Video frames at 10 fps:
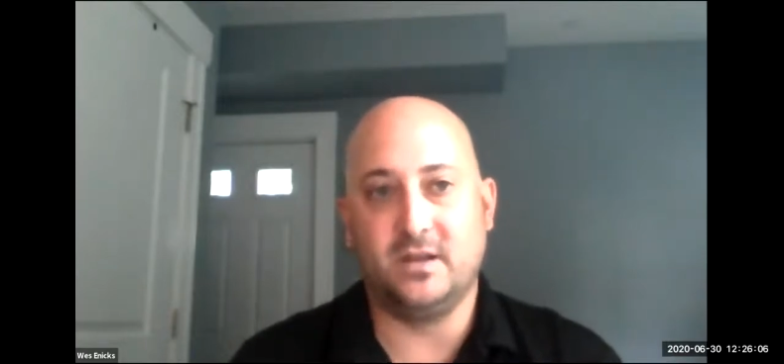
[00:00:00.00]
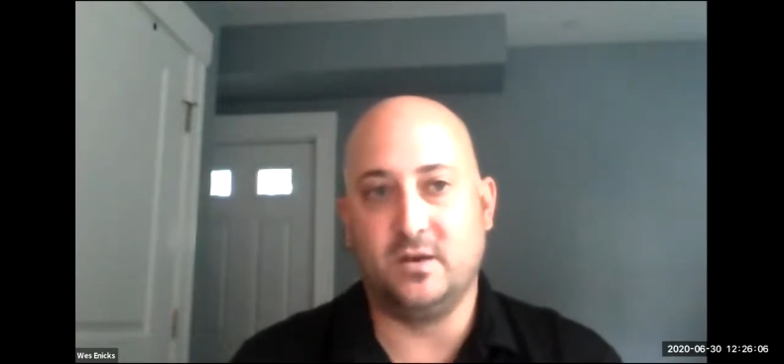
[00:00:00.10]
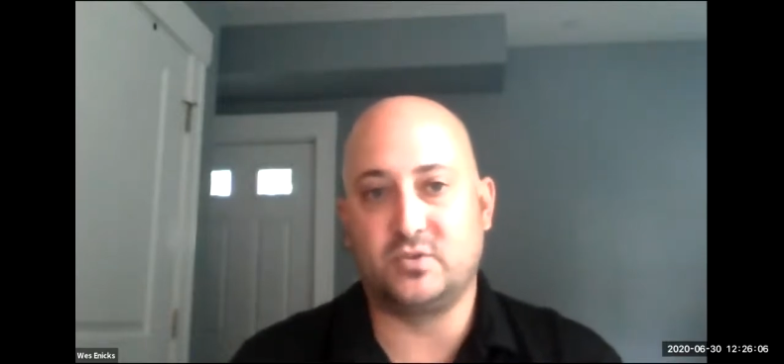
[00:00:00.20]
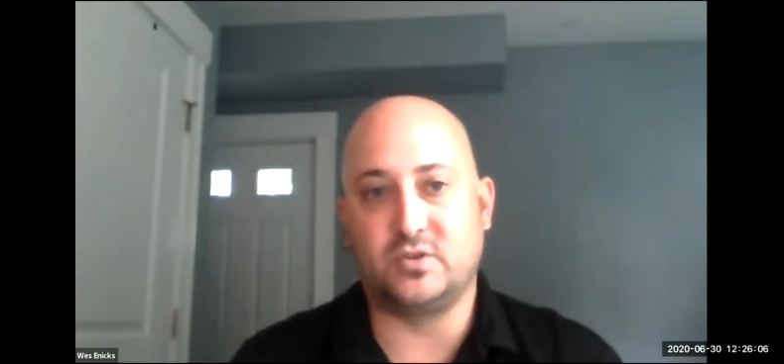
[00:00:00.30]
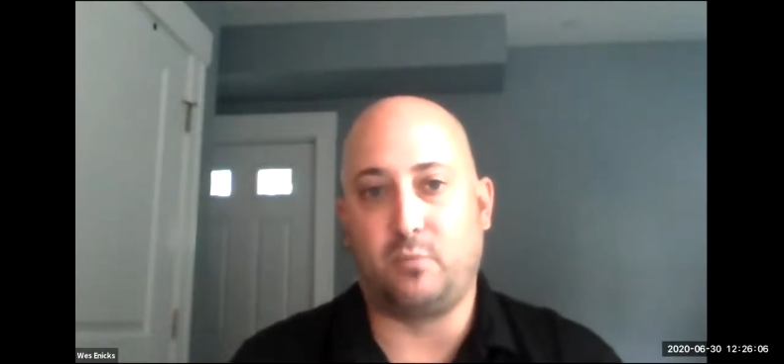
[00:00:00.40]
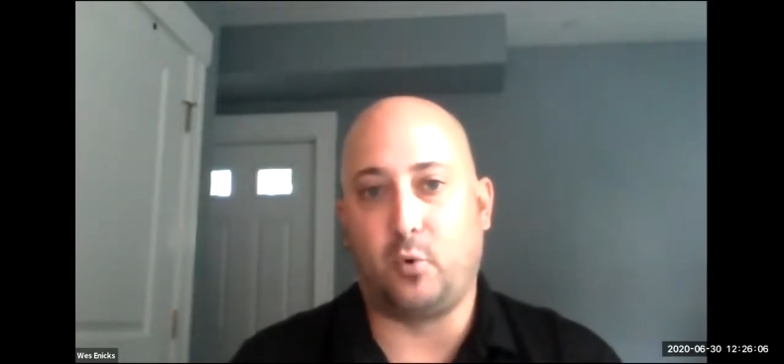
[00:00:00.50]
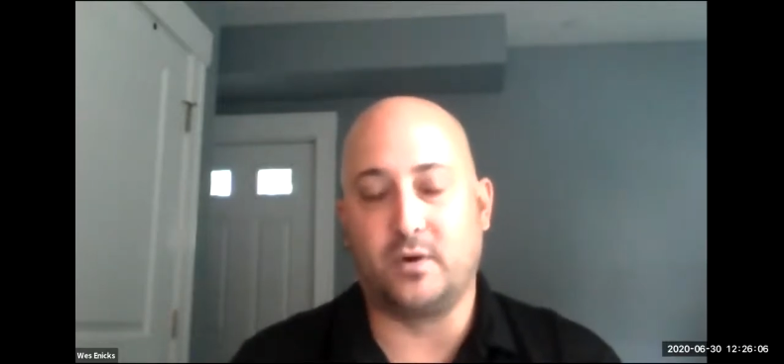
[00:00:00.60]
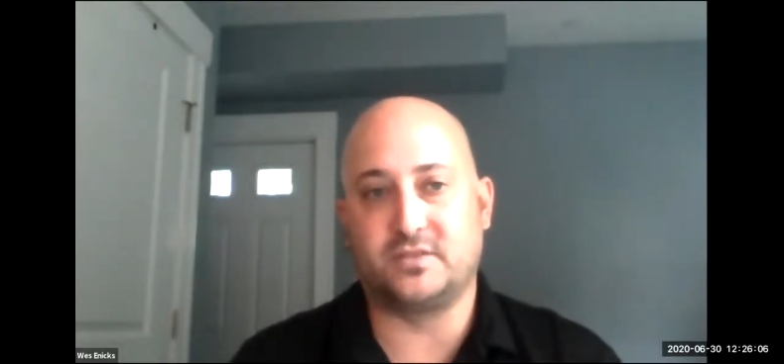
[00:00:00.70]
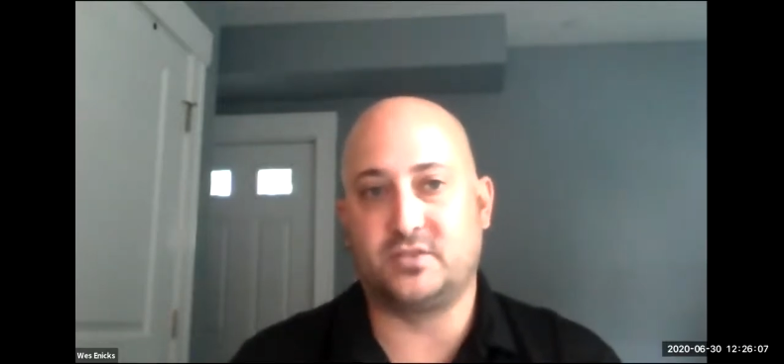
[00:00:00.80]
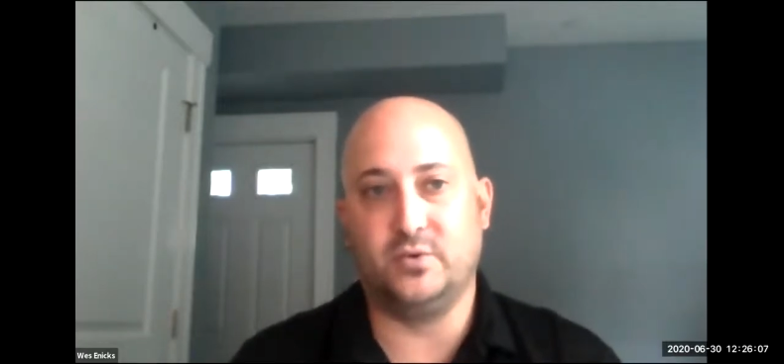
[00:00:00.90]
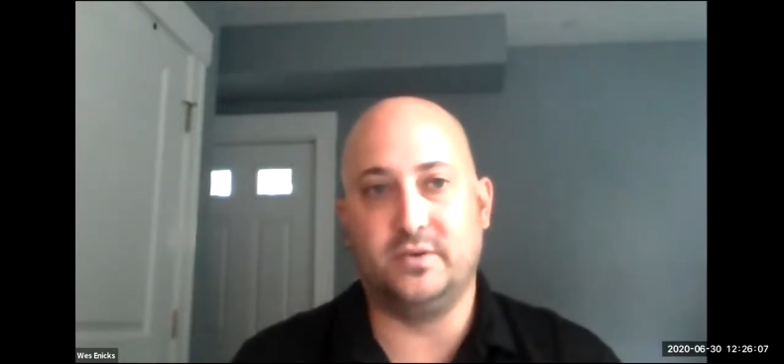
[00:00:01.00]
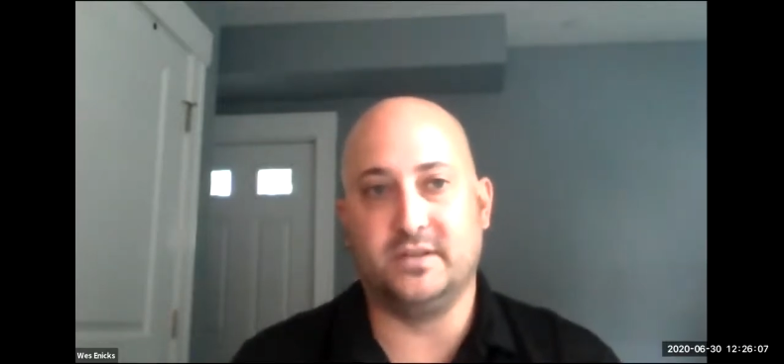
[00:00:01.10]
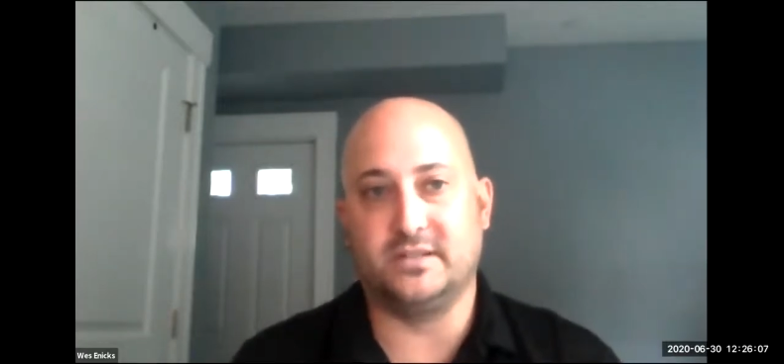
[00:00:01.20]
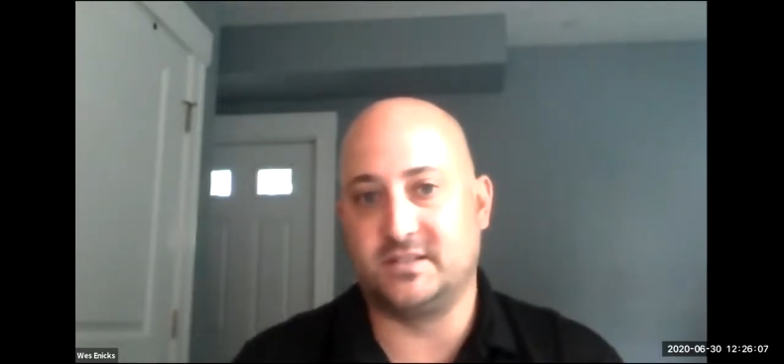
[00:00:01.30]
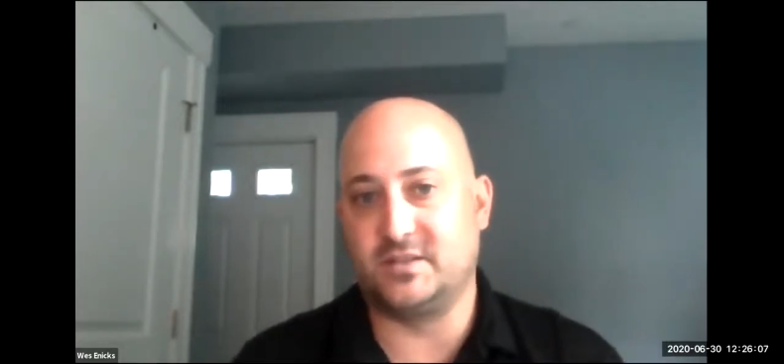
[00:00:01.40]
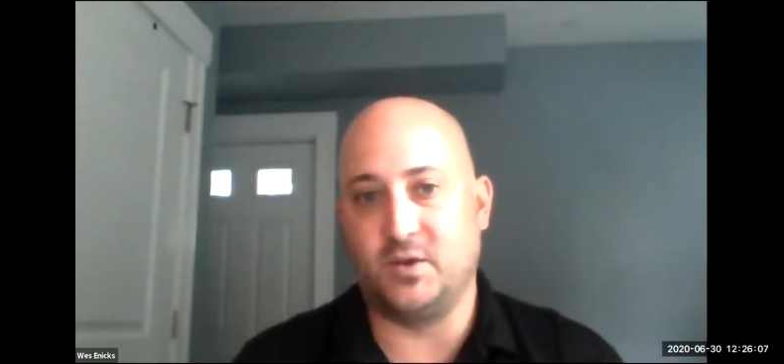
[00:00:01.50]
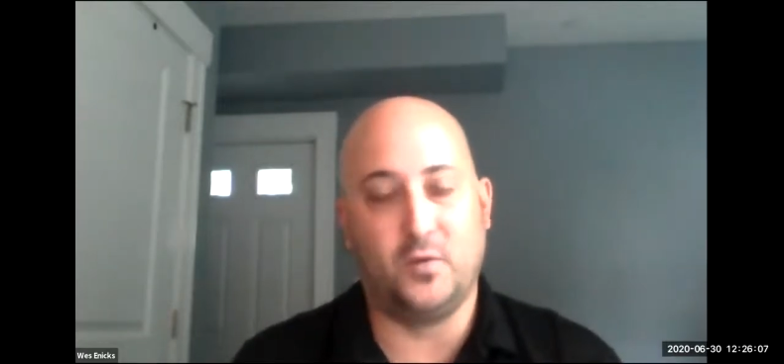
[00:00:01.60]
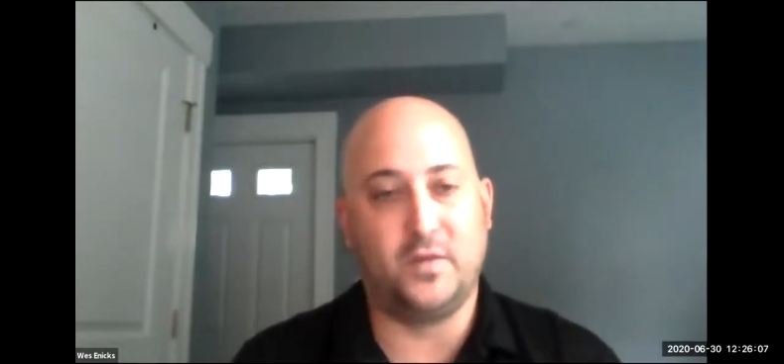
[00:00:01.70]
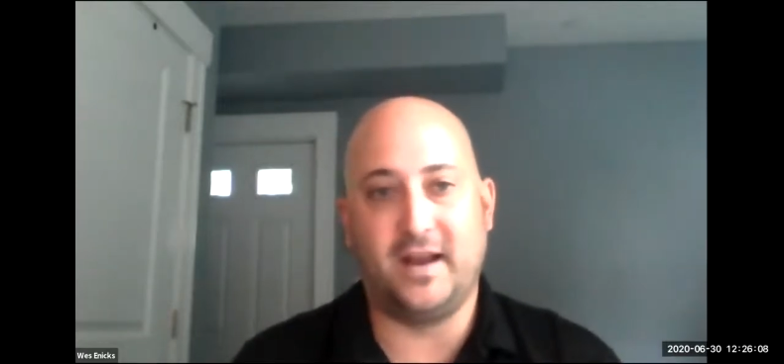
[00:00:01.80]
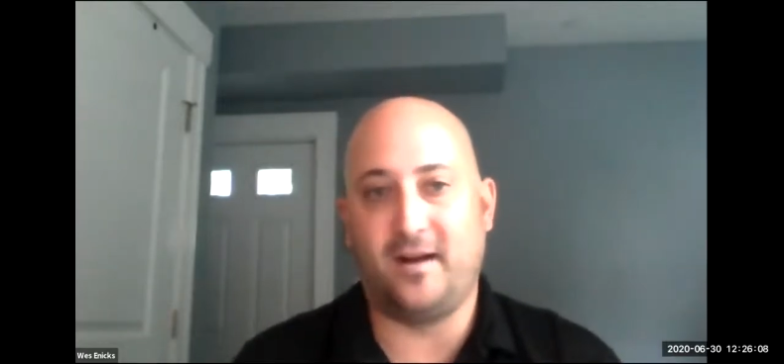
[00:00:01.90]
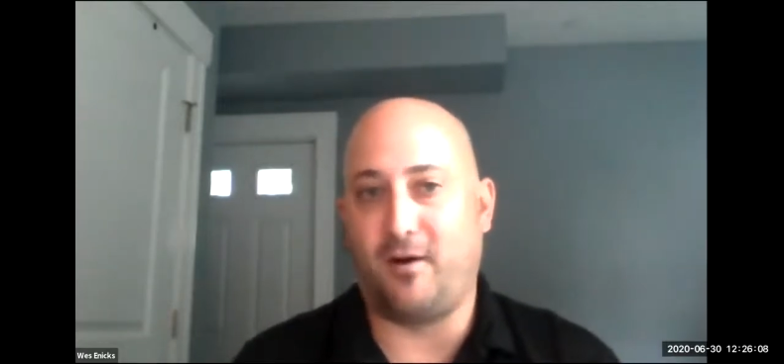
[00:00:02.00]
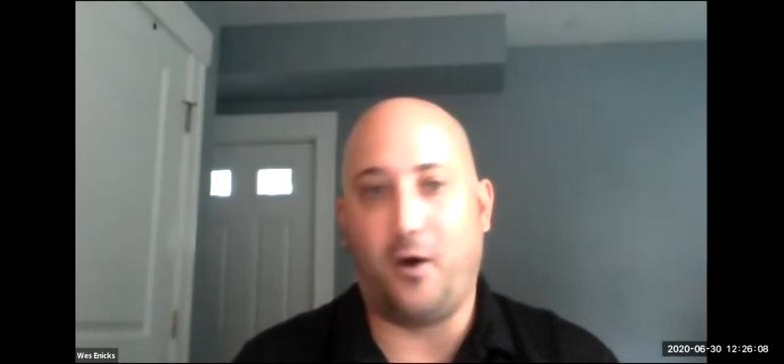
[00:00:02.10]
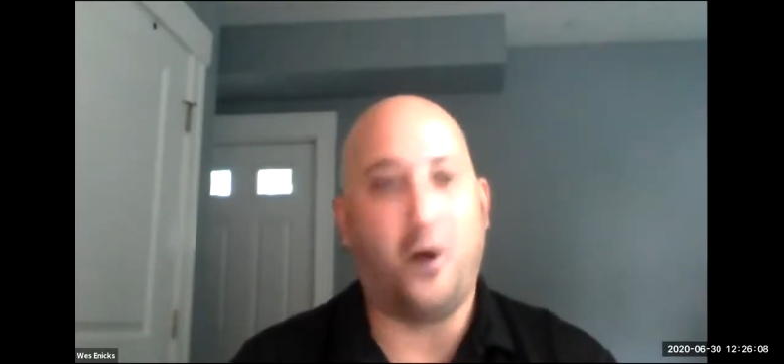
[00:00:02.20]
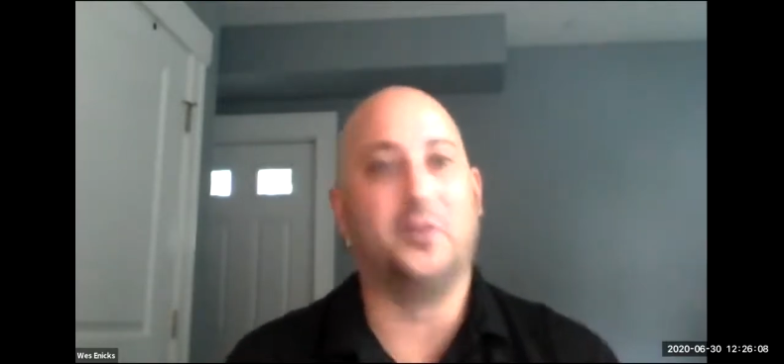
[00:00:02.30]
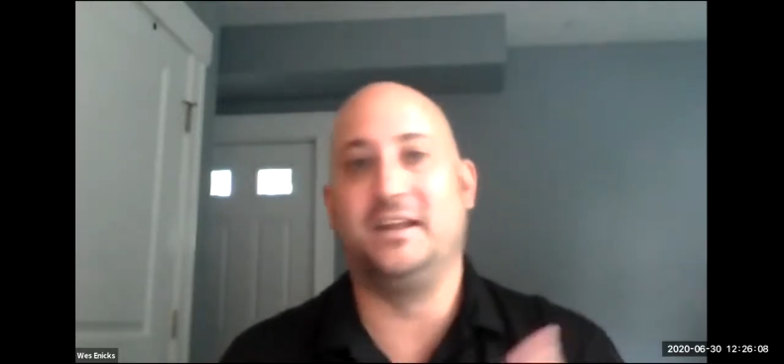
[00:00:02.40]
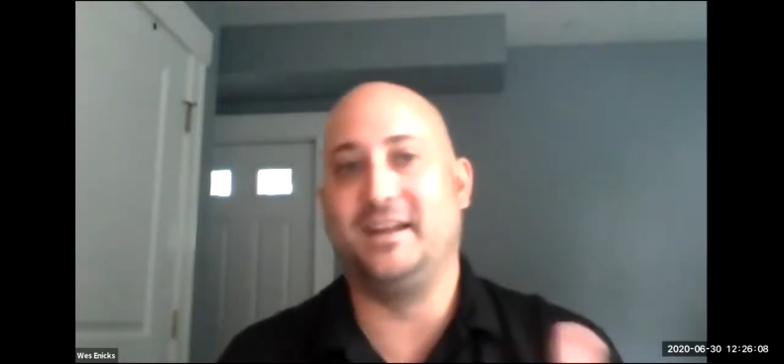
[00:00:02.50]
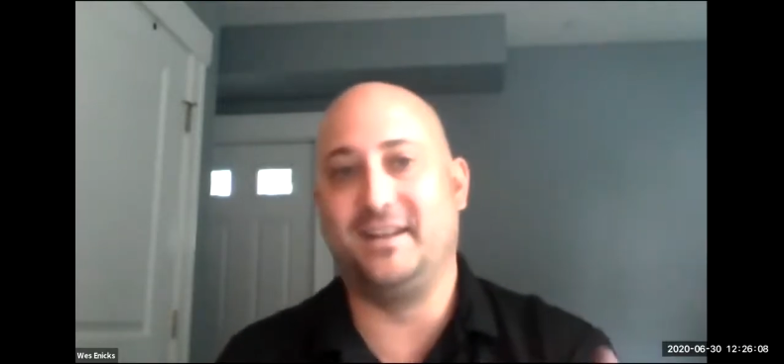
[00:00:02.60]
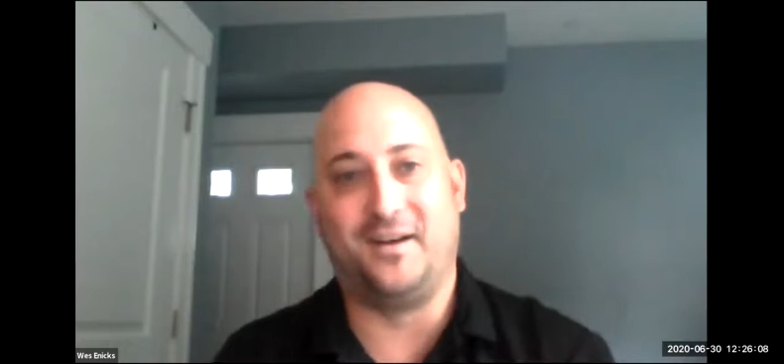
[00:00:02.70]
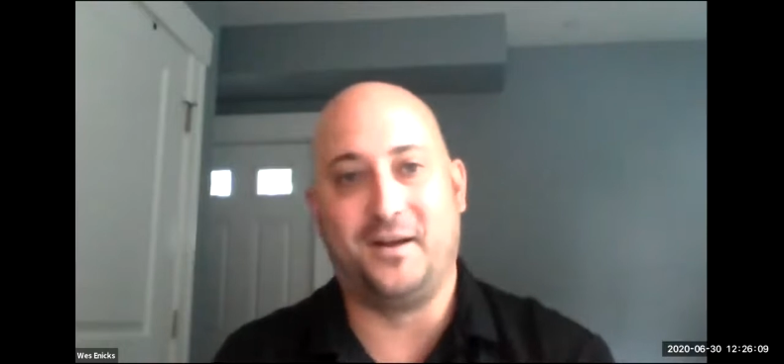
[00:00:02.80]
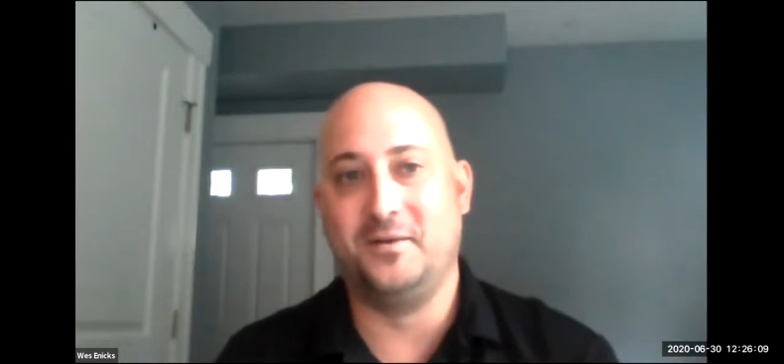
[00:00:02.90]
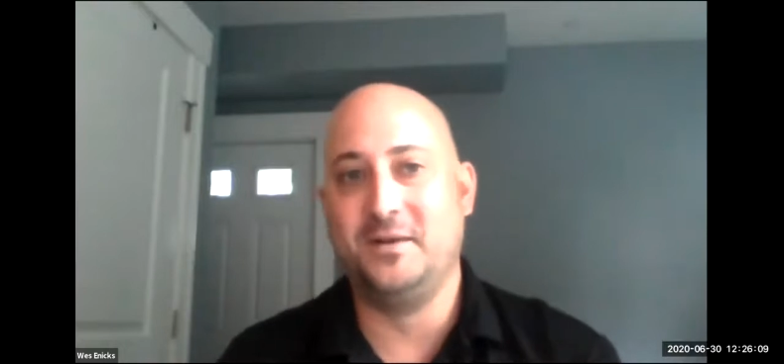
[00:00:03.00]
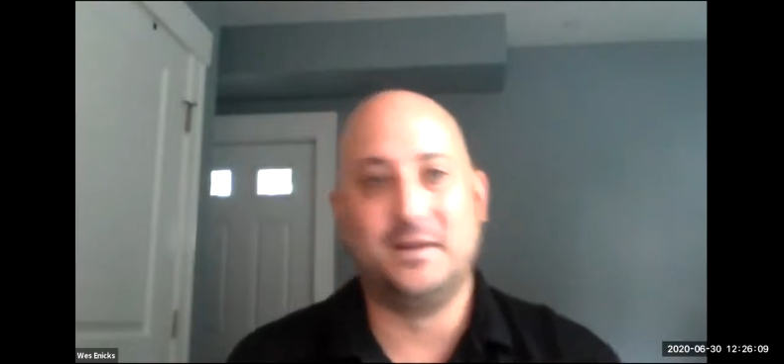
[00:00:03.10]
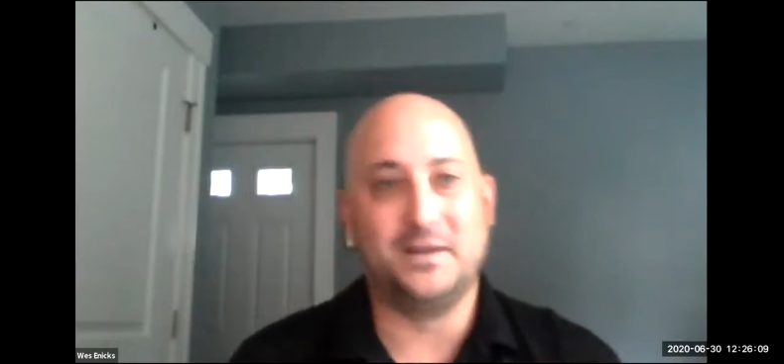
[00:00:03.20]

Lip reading: support students. And so they are all in on,